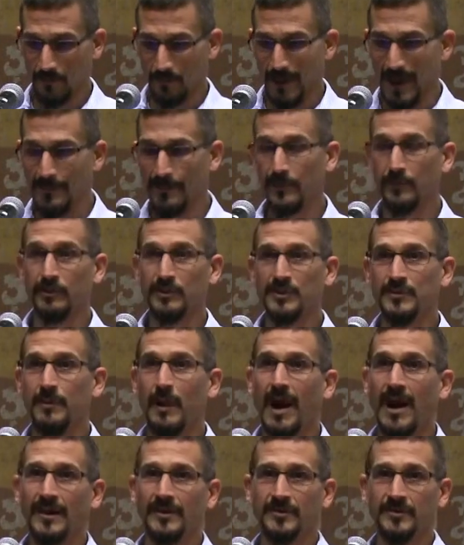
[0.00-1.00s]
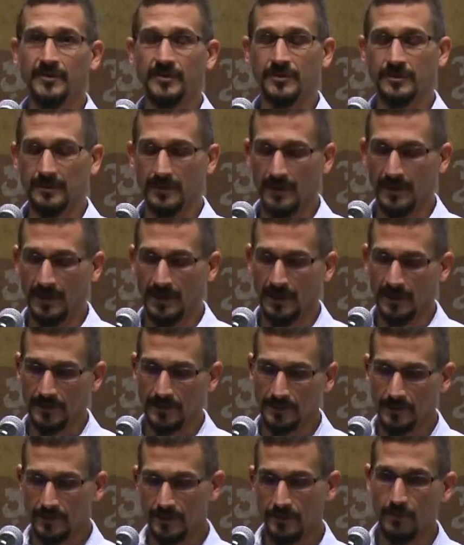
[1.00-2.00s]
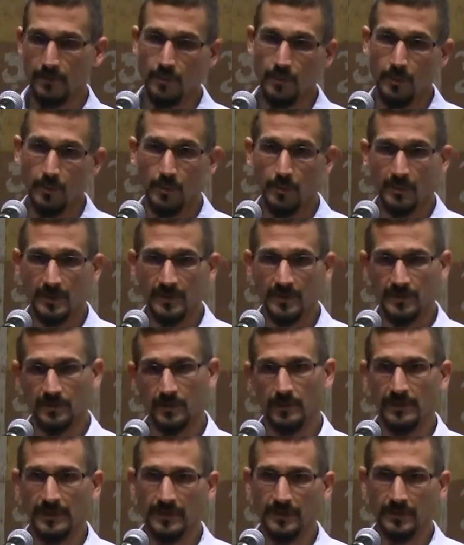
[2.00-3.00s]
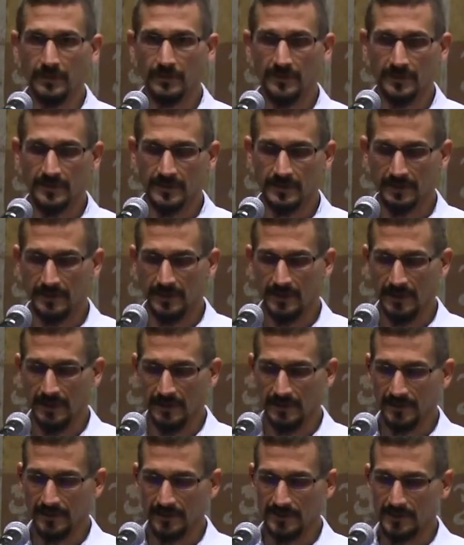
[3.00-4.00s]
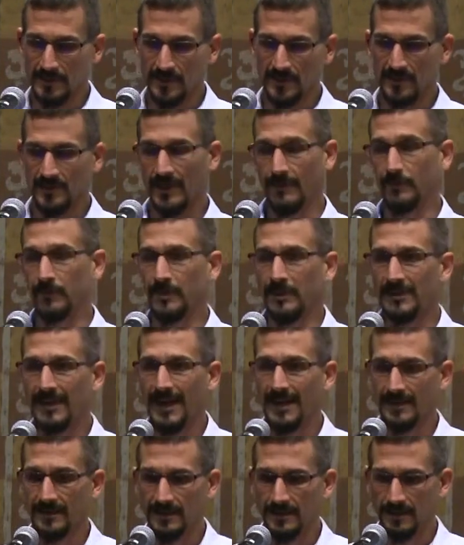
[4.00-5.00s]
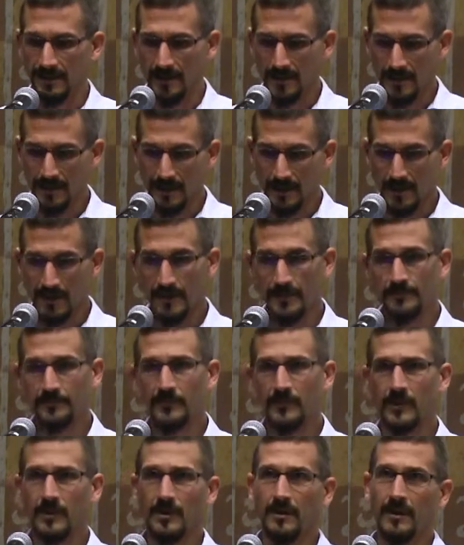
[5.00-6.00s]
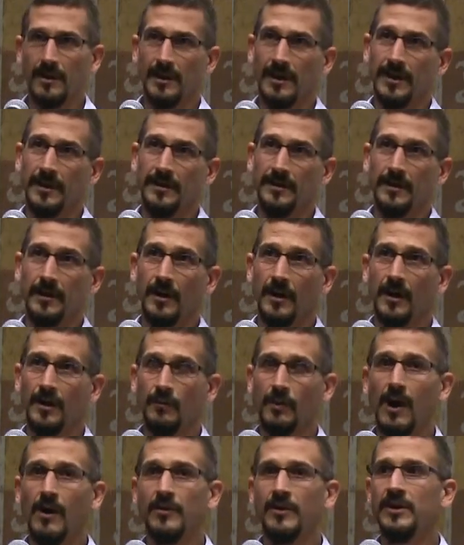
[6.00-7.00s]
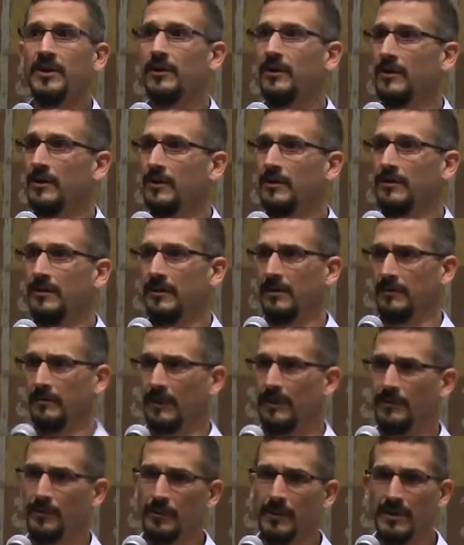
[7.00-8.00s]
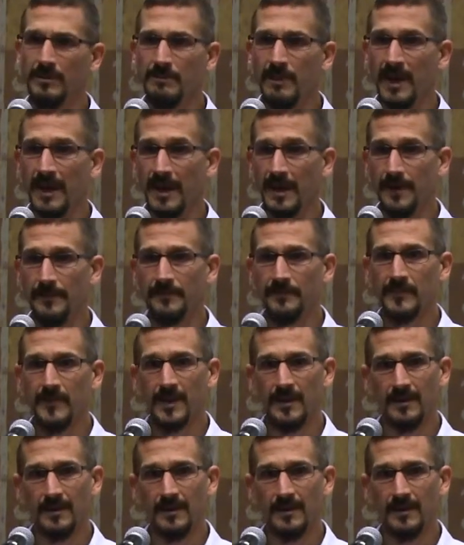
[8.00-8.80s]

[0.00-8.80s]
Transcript: rapid response to controlling those species that we're detecting. And around here, around Green Bay,